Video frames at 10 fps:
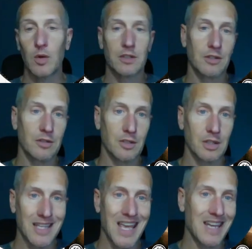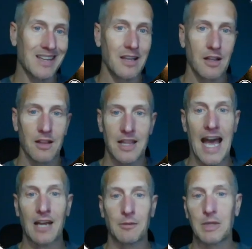which you should get
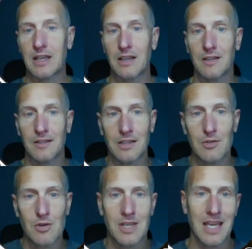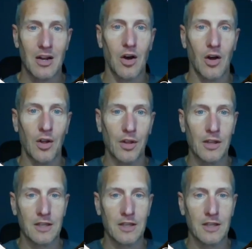that because you get all